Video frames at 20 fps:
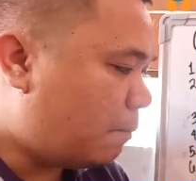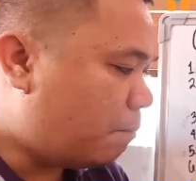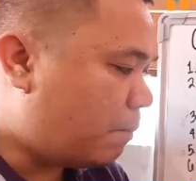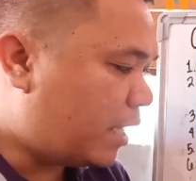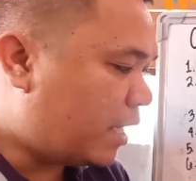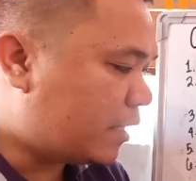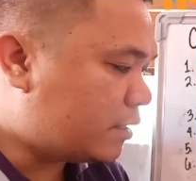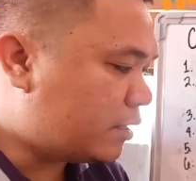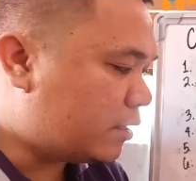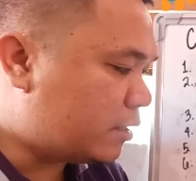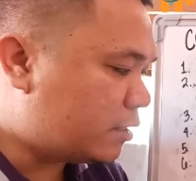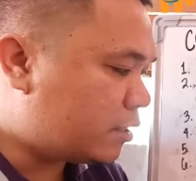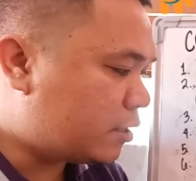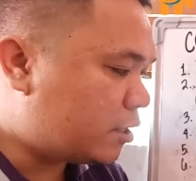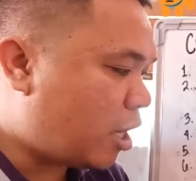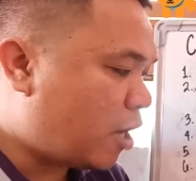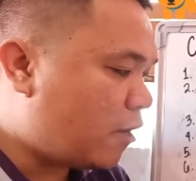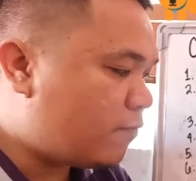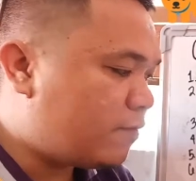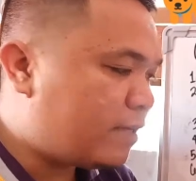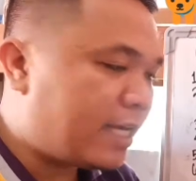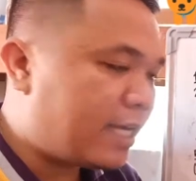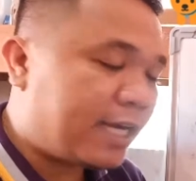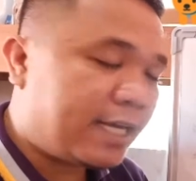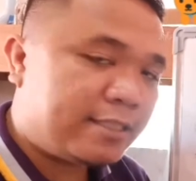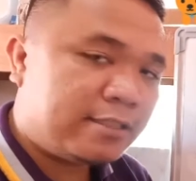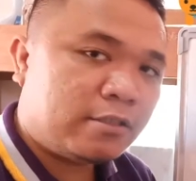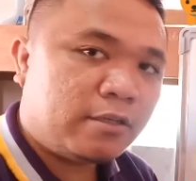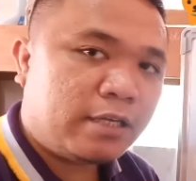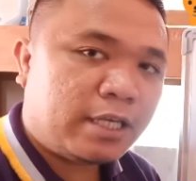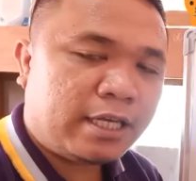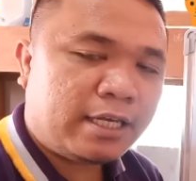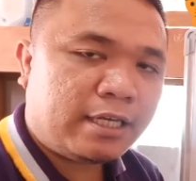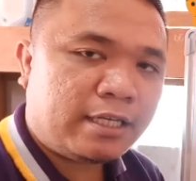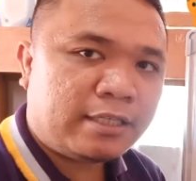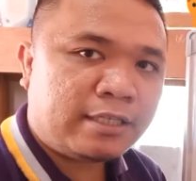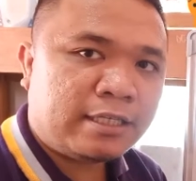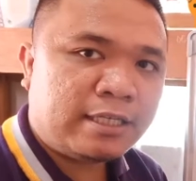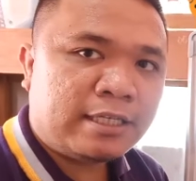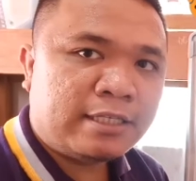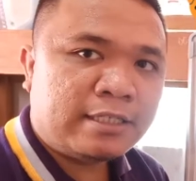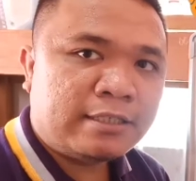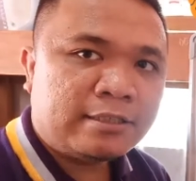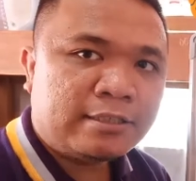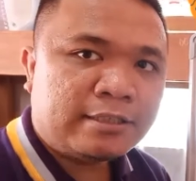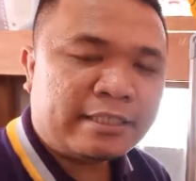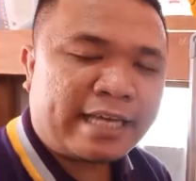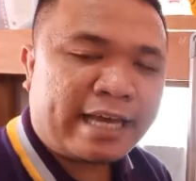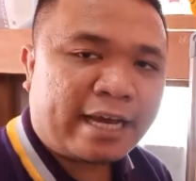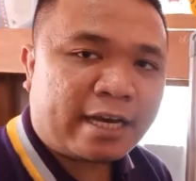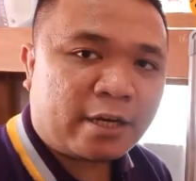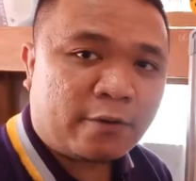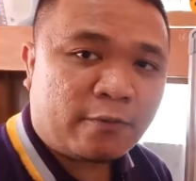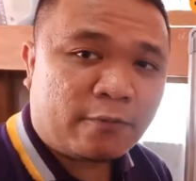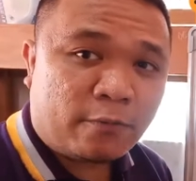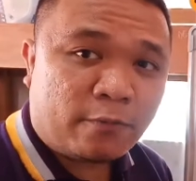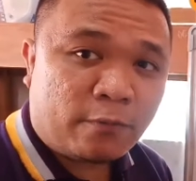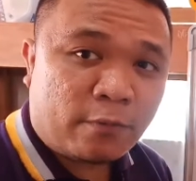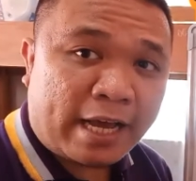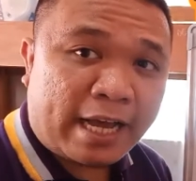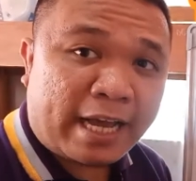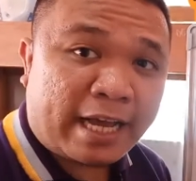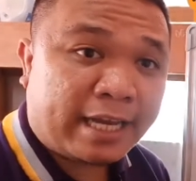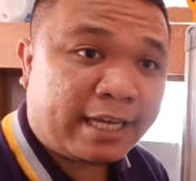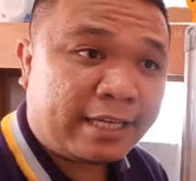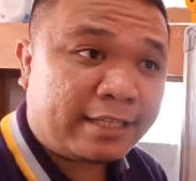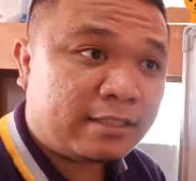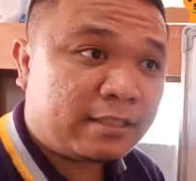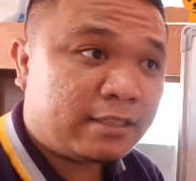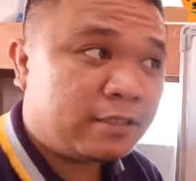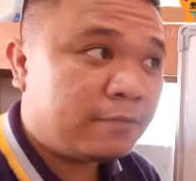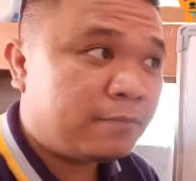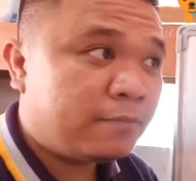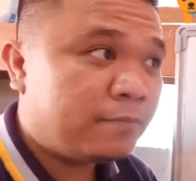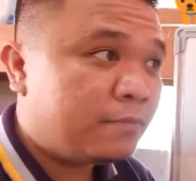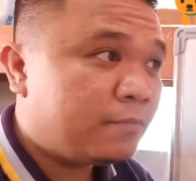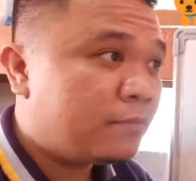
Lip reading: bottles of gasoline, sack of rice,